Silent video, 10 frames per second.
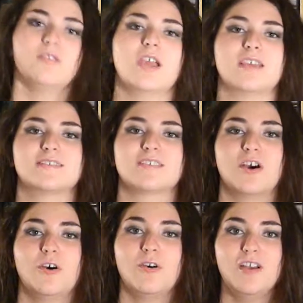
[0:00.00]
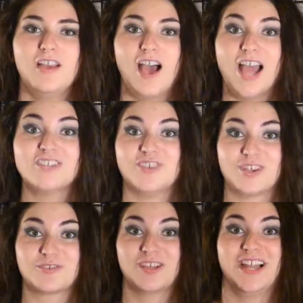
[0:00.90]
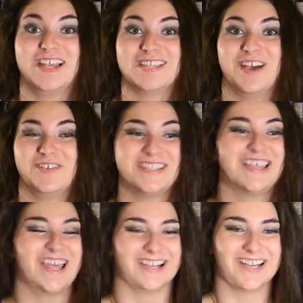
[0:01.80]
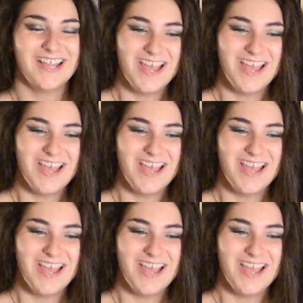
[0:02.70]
Okay, so I just realized that was there.